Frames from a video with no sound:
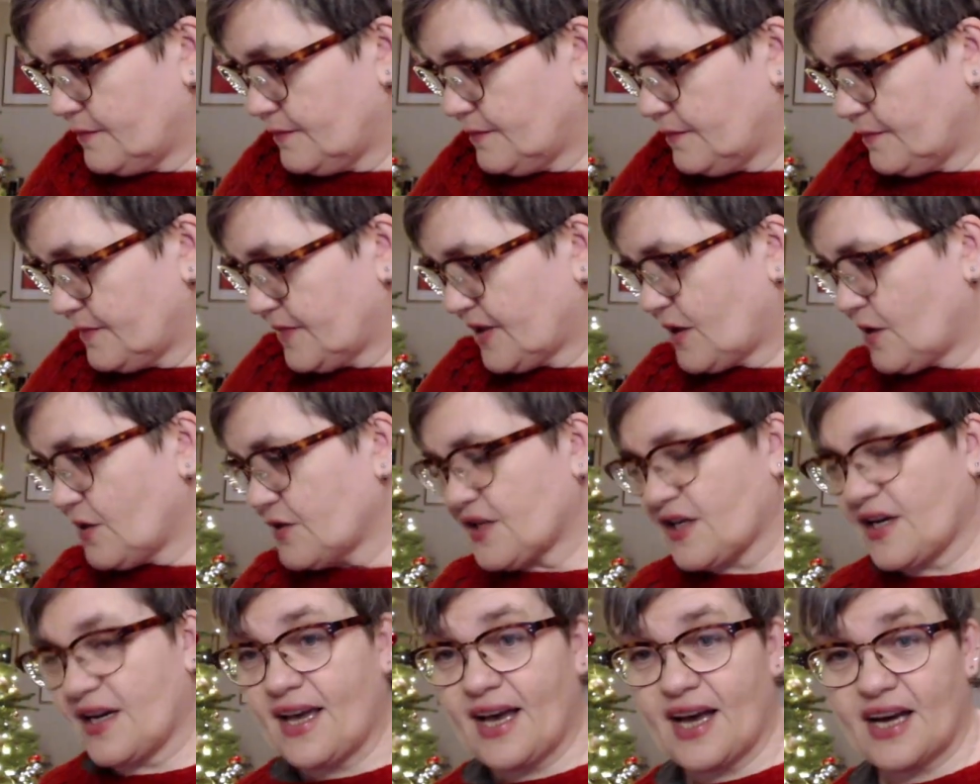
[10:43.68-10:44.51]
because
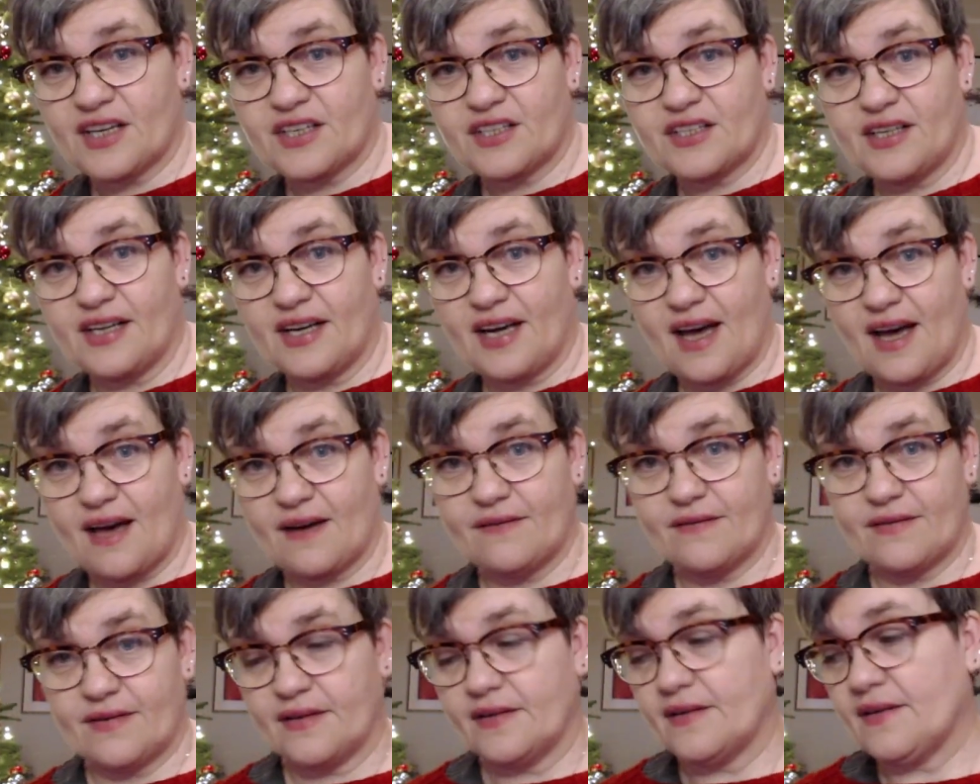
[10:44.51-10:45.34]
I actually
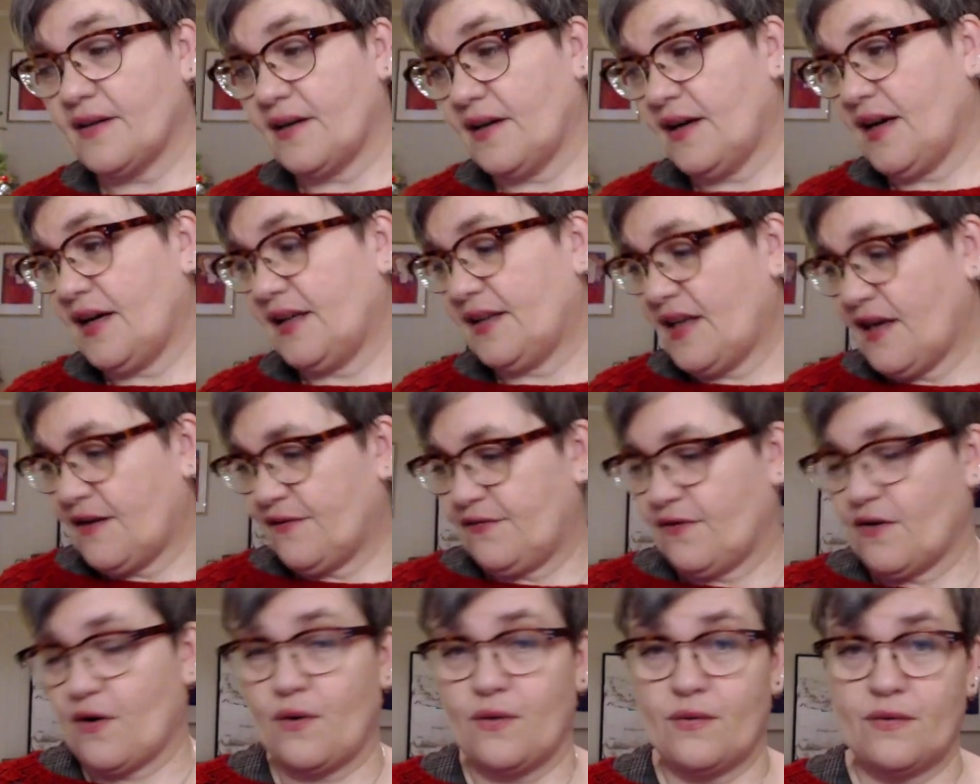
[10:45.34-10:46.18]
have an
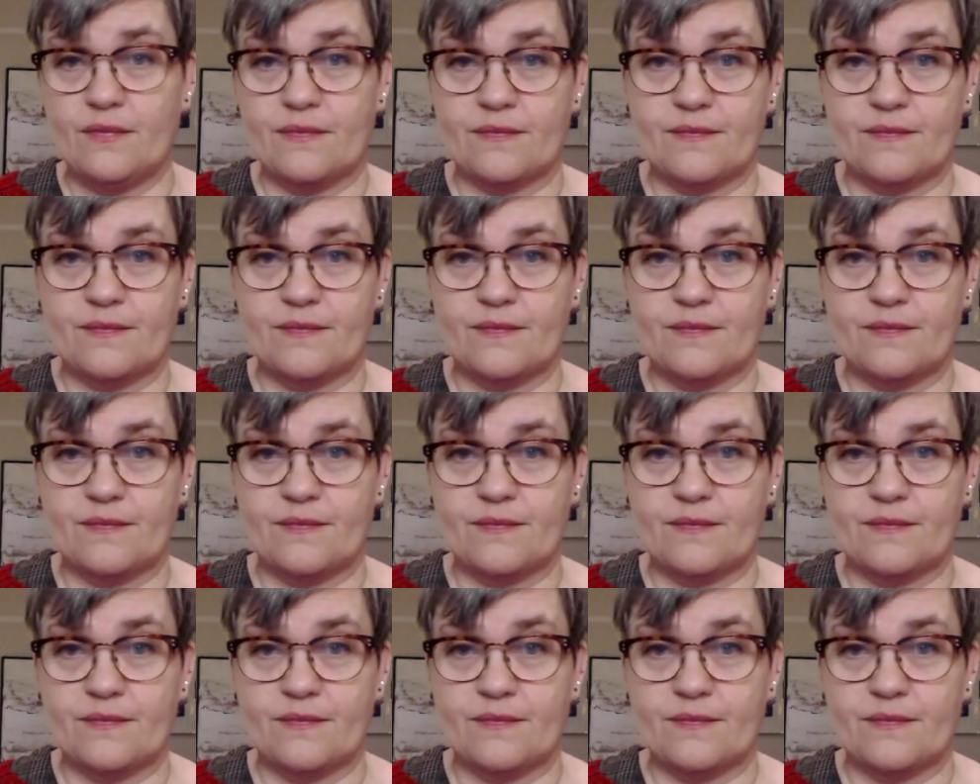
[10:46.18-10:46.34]
FO,